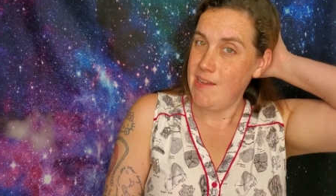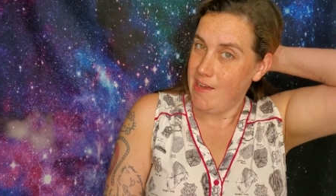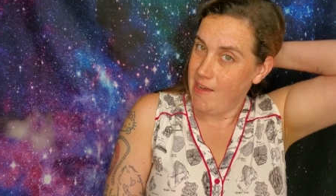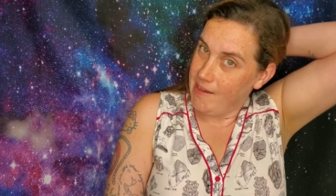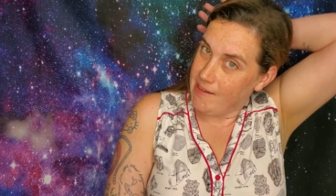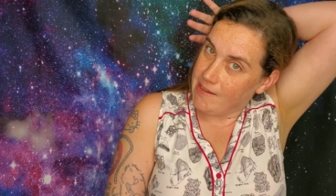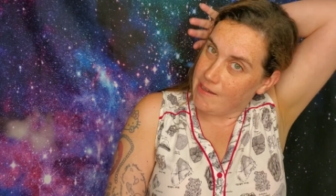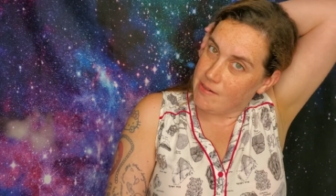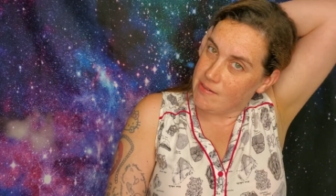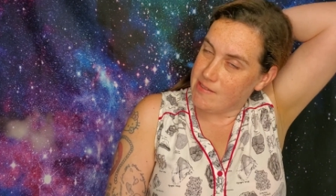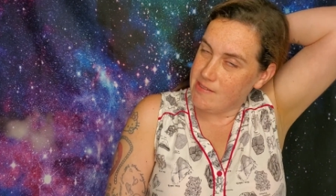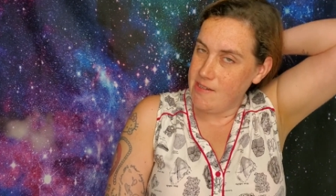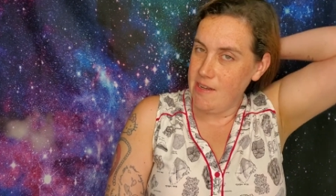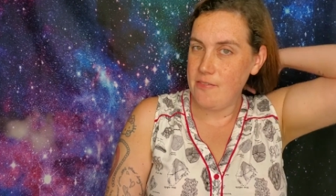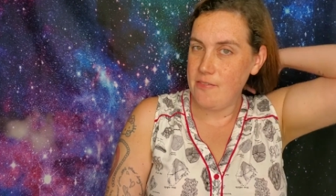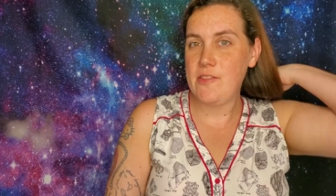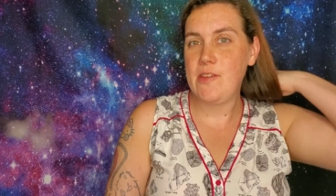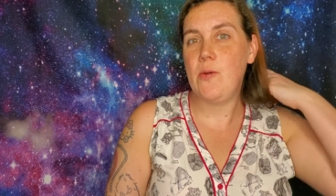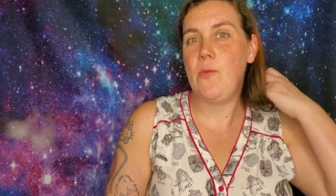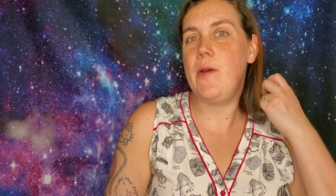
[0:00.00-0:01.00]
I get
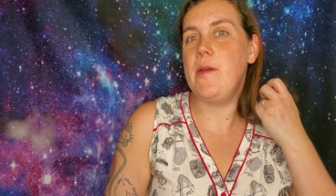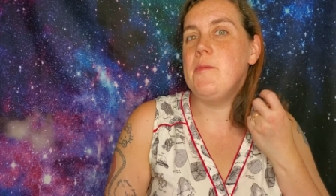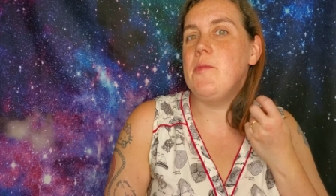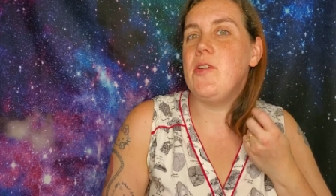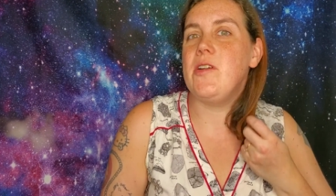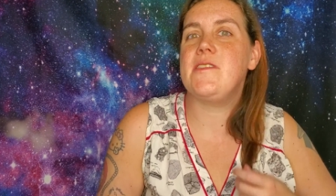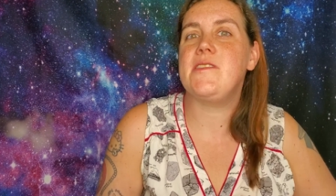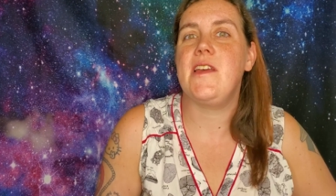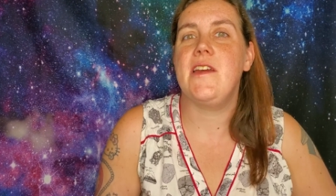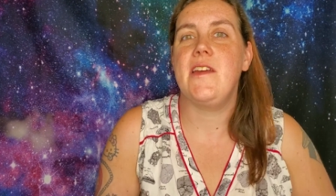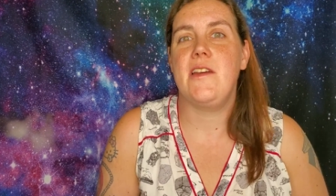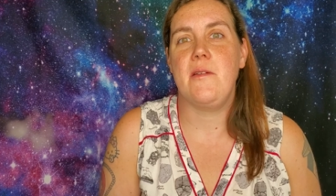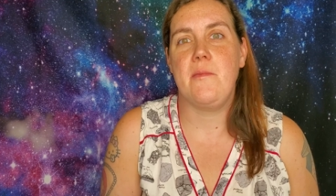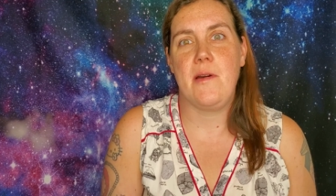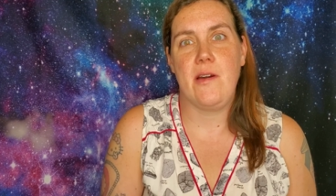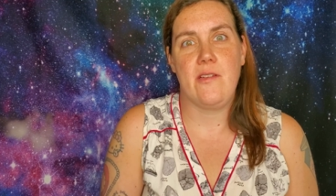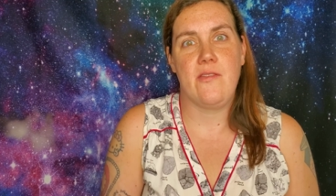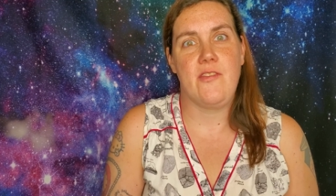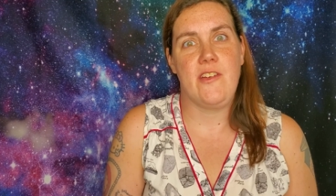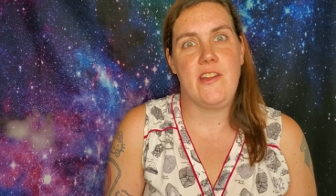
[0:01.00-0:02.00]
definitely way more excited
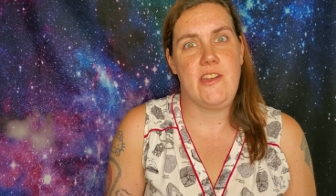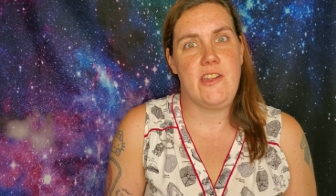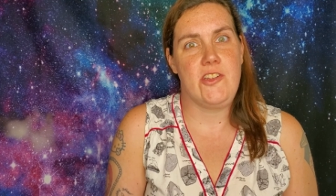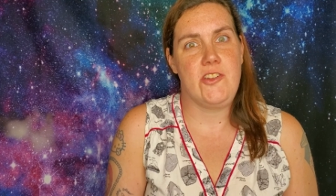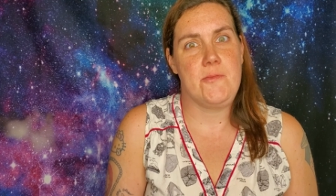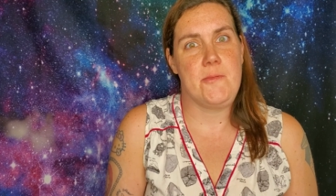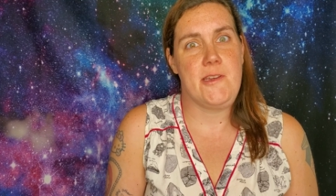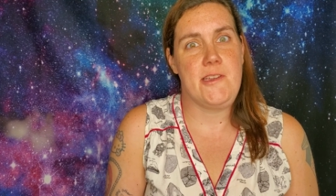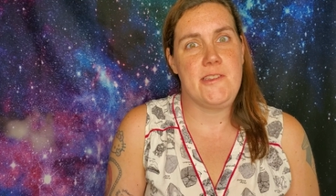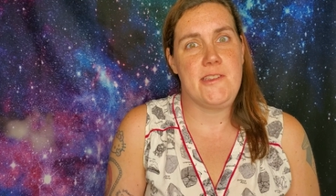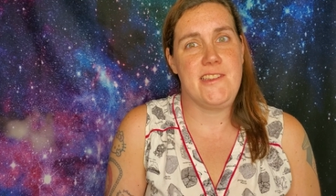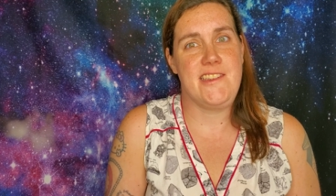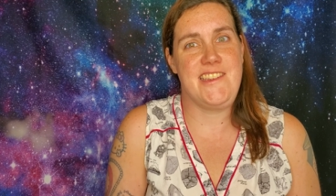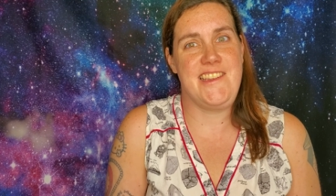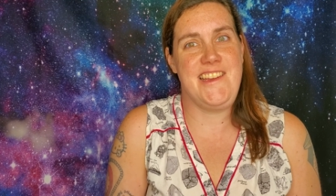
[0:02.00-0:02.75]
about vintage pieces